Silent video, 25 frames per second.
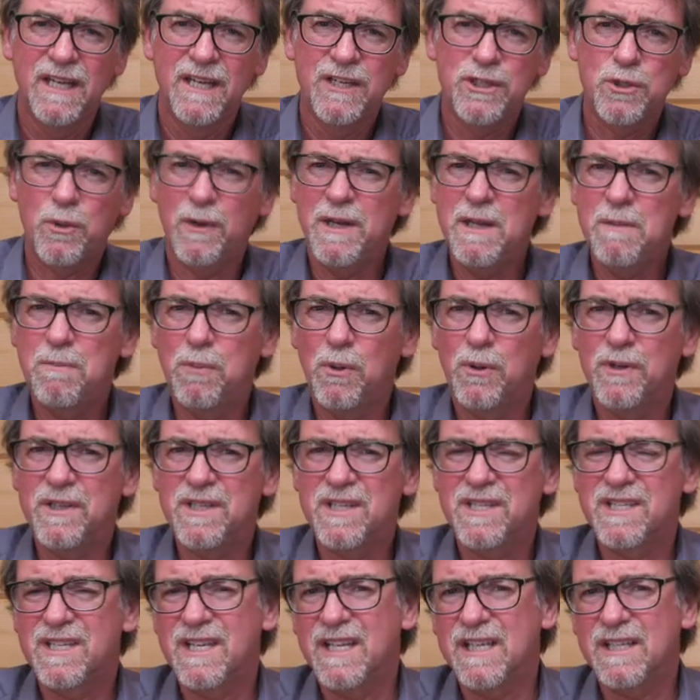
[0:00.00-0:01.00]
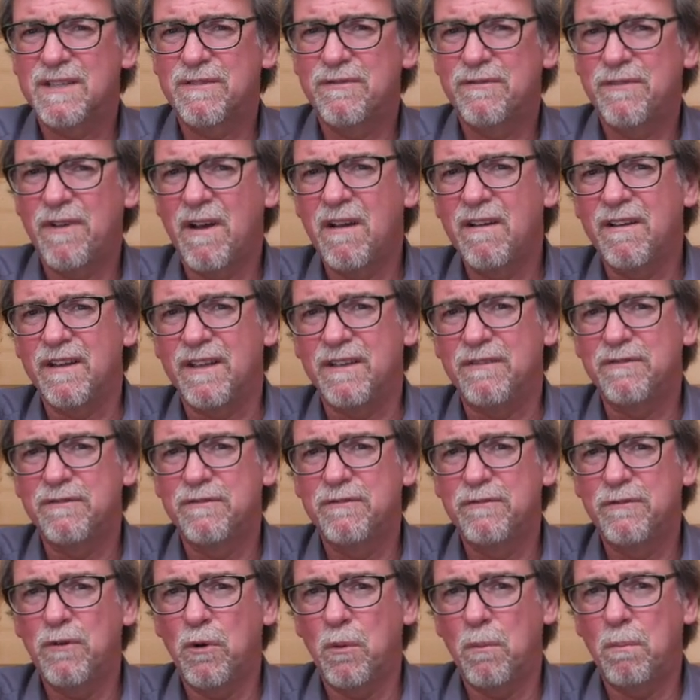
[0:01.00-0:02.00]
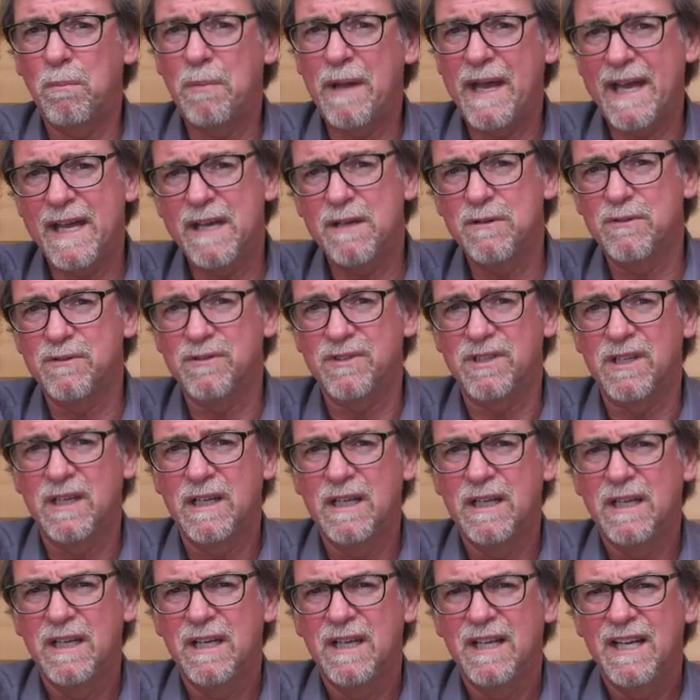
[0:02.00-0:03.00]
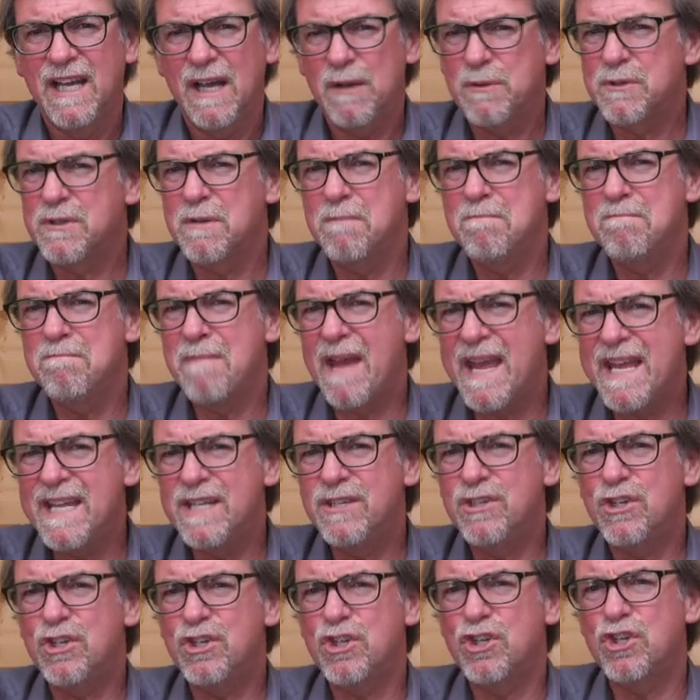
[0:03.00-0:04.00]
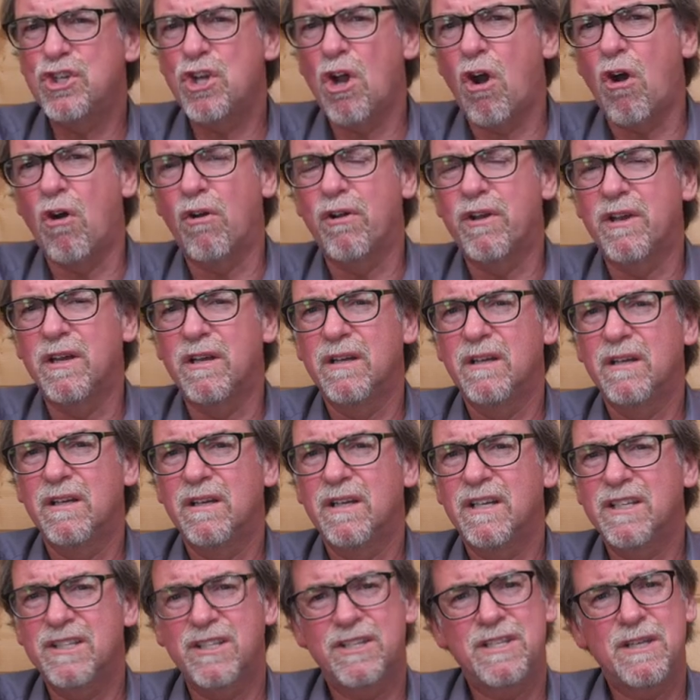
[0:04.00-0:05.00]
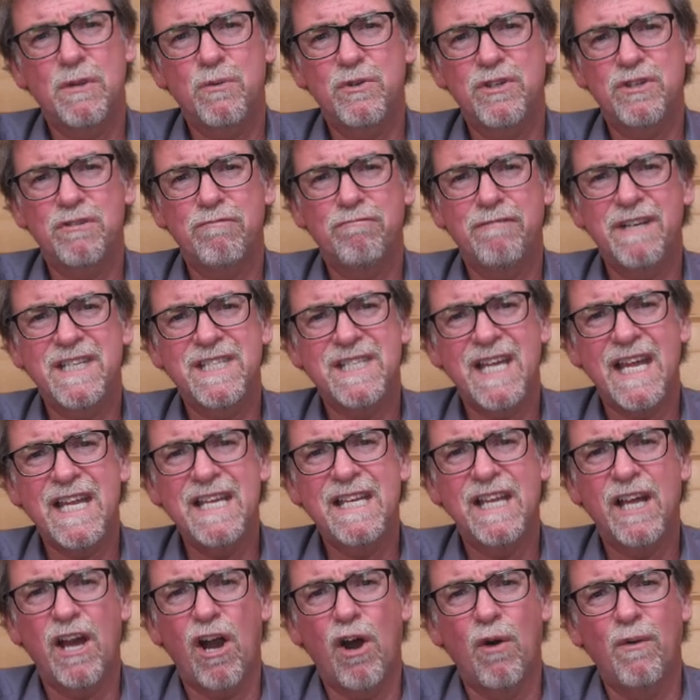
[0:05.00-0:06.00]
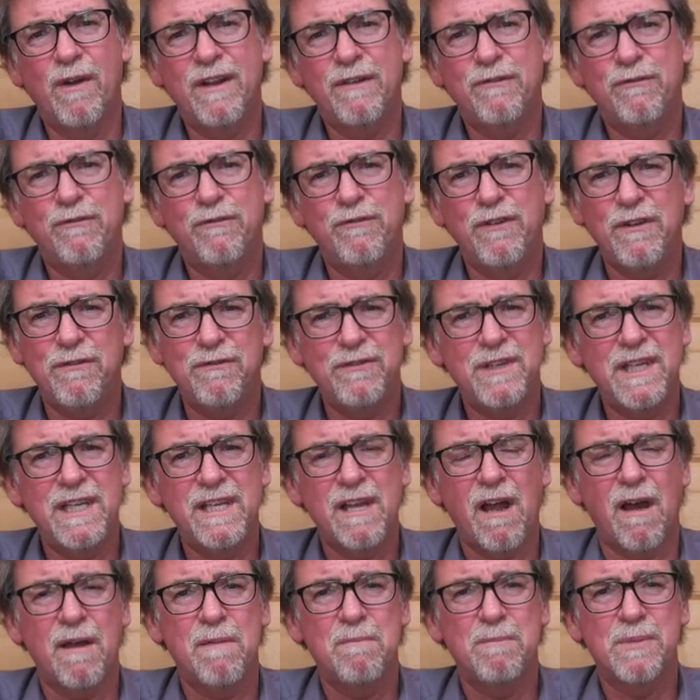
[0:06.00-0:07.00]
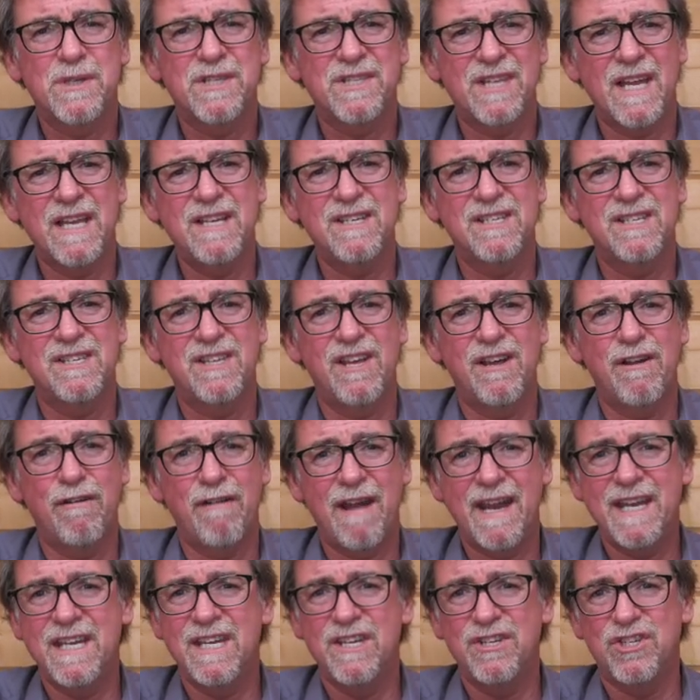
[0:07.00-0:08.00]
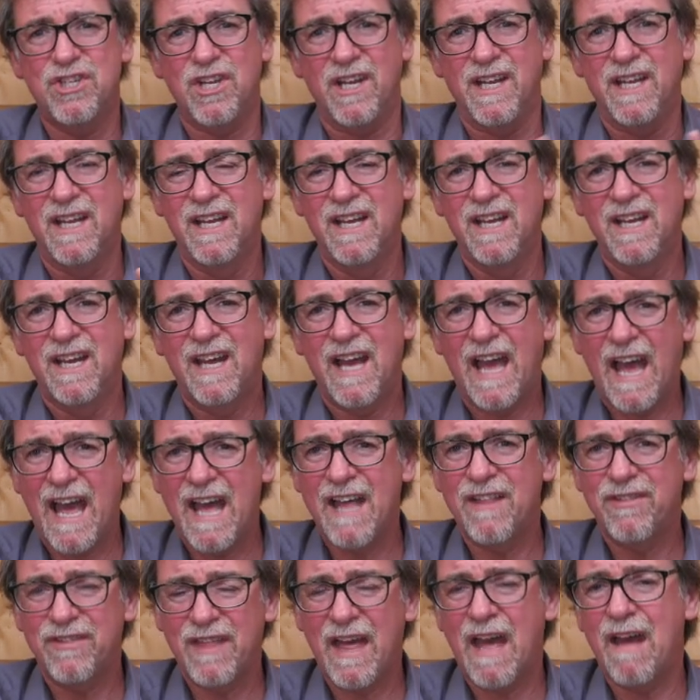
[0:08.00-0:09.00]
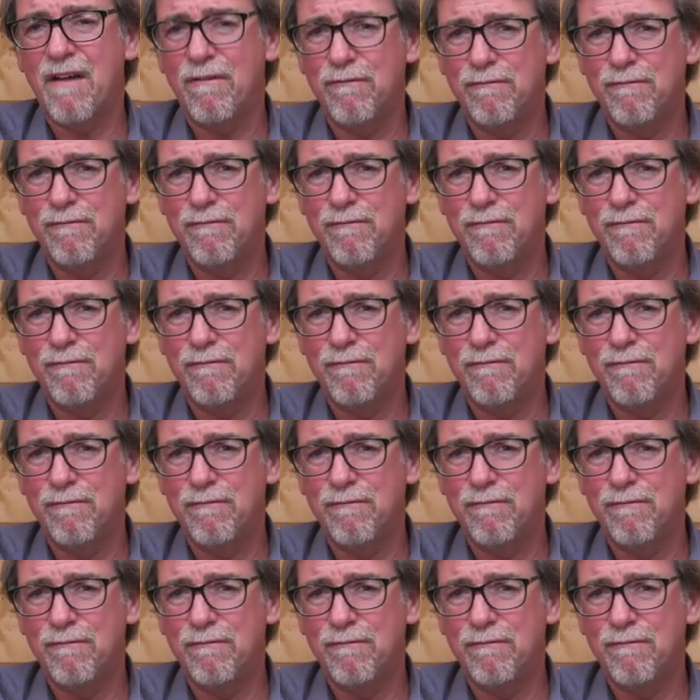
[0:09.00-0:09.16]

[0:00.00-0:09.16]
20.65 foot pounds. That was a major shock because it was retaining only 59% of their energy at that